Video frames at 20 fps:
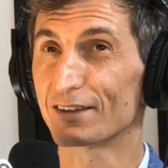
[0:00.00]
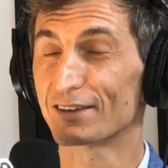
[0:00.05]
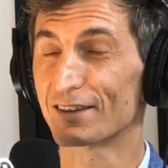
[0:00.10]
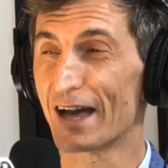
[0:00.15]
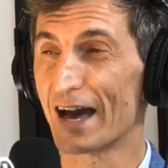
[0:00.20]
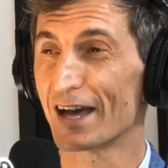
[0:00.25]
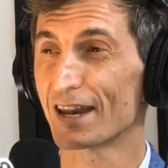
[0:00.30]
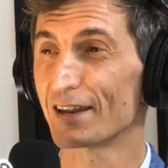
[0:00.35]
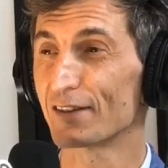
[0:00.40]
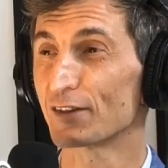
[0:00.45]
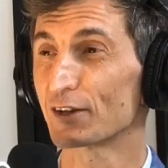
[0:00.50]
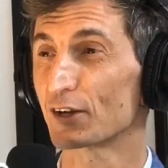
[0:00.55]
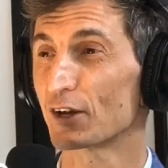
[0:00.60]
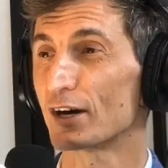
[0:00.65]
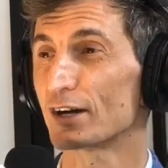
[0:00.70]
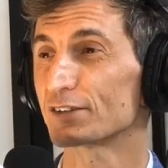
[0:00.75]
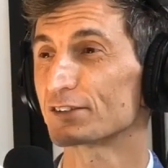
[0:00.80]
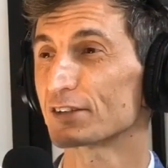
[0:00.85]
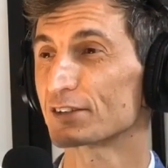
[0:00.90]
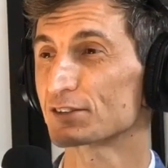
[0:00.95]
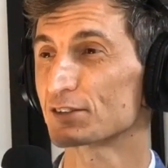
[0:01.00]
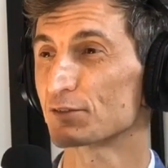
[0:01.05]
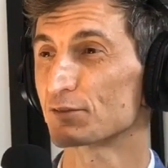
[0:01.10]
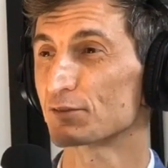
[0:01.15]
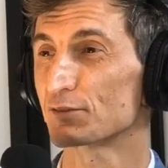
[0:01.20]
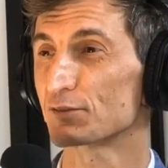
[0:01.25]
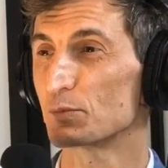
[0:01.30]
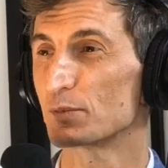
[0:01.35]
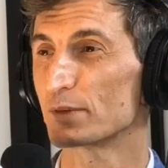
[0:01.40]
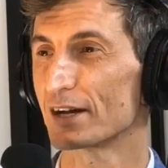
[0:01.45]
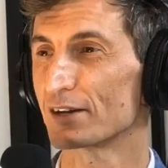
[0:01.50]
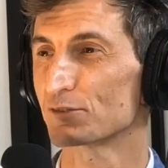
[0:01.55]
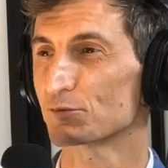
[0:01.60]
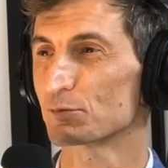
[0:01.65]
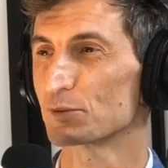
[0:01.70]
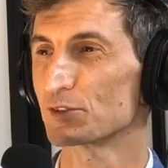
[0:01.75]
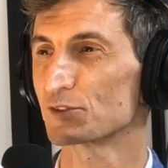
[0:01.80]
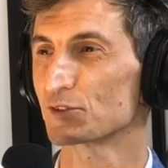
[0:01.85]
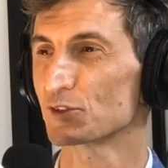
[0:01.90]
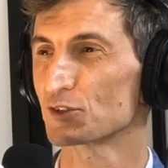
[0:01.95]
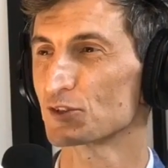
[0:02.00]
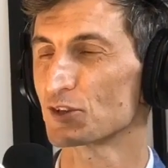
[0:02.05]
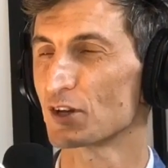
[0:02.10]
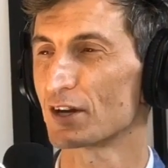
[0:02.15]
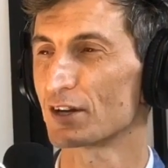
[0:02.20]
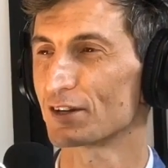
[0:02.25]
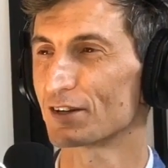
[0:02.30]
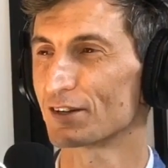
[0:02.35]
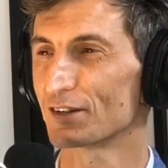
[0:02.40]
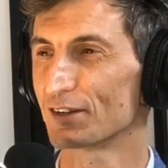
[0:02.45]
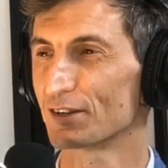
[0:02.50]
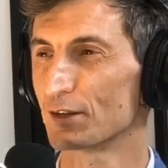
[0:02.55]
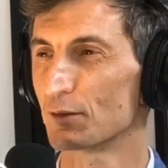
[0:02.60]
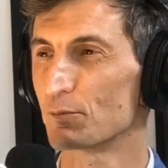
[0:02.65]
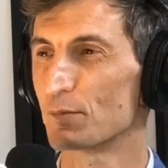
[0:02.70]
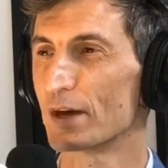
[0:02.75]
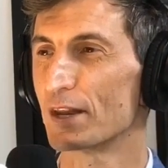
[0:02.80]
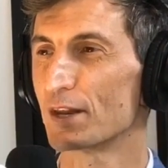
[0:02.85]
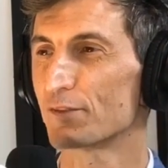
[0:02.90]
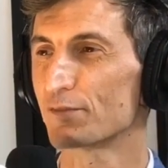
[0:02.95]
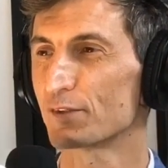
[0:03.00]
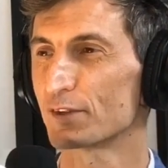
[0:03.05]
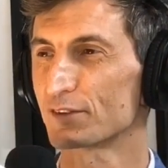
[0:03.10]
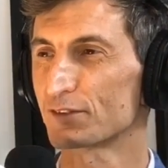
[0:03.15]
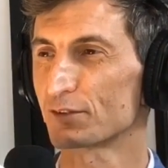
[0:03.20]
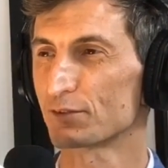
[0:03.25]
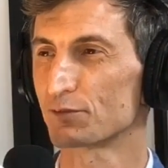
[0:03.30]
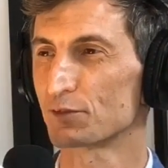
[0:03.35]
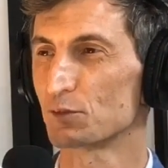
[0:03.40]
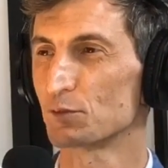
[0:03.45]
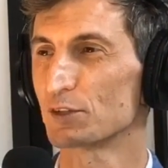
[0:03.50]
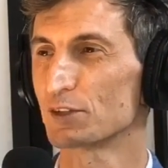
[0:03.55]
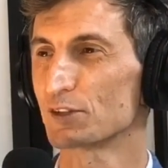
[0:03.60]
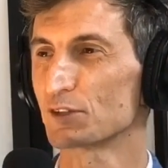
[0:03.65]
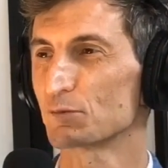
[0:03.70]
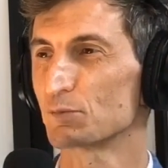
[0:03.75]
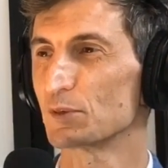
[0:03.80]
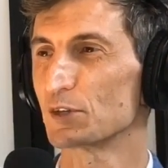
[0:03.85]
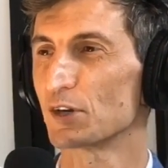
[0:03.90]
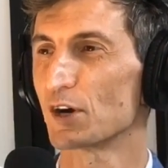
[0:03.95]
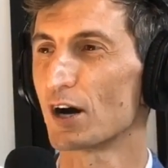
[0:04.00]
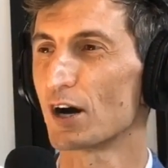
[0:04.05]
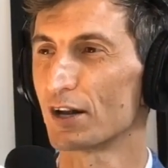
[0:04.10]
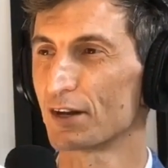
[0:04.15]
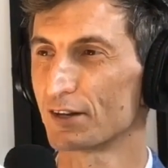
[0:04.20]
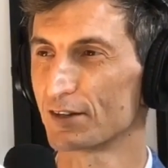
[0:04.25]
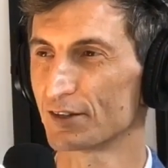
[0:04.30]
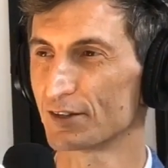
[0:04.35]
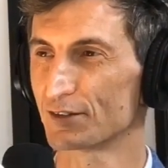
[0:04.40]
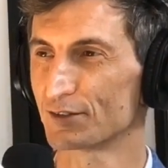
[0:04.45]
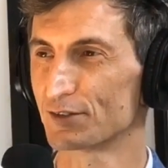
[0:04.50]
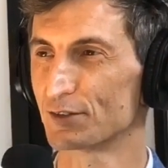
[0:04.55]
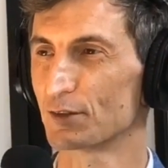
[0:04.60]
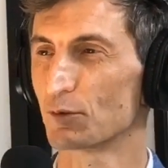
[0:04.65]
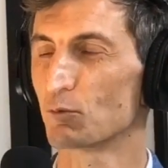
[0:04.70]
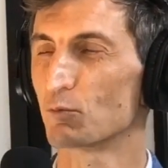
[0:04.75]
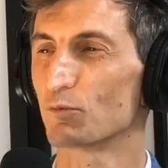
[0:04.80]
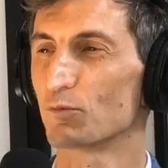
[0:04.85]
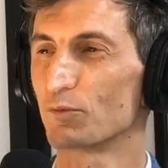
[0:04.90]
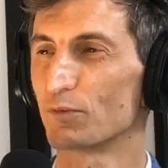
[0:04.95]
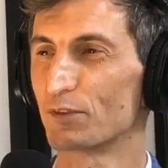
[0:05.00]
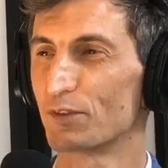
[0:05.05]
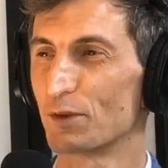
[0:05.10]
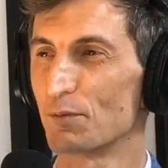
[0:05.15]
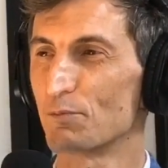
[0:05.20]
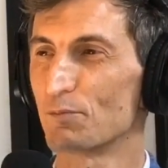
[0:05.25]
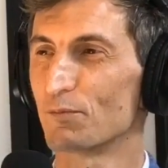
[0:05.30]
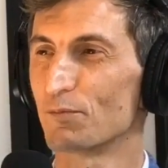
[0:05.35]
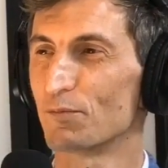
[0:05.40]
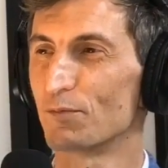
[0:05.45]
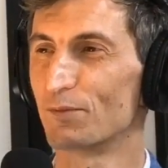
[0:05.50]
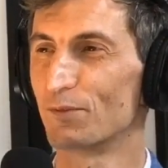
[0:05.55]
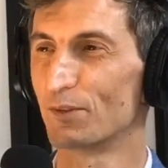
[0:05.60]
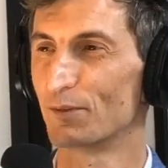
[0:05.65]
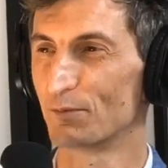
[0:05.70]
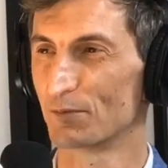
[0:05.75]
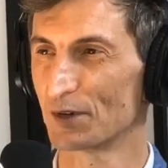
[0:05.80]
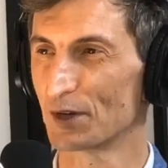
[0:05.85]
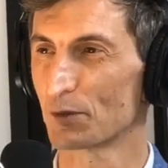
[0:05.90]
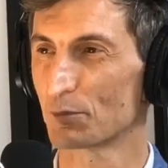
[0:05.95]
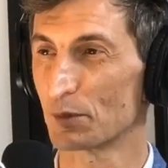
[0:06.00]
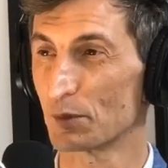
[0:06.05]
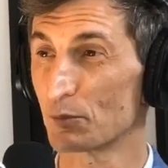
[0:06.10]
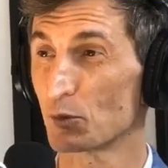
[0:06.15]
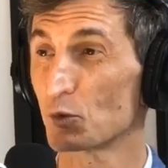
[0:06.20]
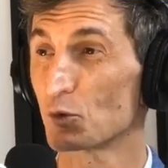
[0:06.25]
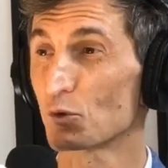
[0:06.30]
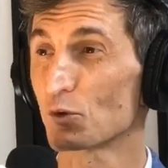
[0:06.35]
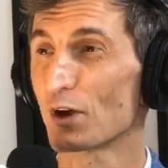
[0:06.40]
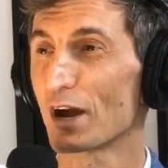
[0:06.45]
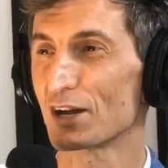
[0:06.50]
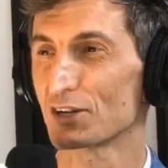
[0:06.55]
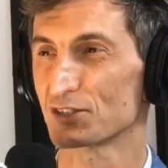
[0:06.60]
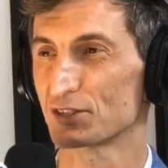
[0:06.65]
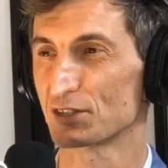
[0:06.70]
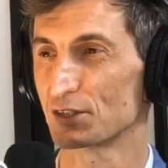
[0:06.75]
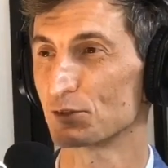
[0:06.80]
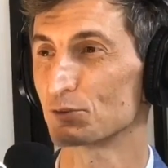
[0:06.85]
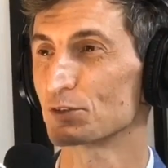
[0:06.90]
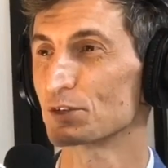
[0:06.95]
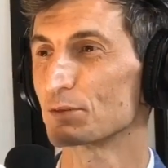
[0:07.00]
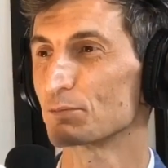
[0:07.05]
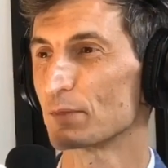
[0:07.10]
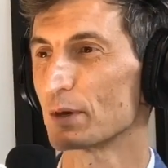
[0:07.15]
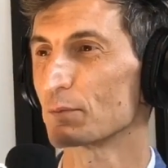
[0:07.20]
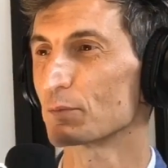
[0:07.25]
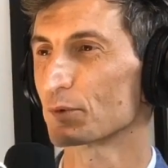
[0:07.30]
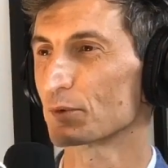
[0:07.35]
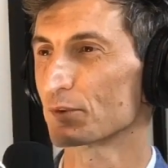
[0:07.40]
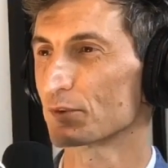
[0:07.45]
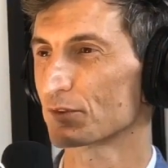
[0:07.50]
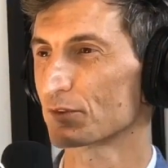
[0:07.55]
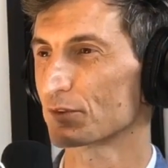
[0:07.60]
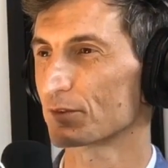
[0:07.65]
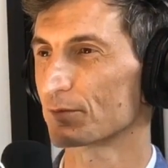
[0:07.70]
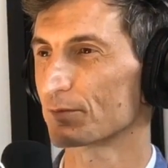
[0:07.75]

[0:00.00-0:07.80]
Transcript: that in the context of EPI's research on the benefits of unions beyond the you know, people who are actually union members?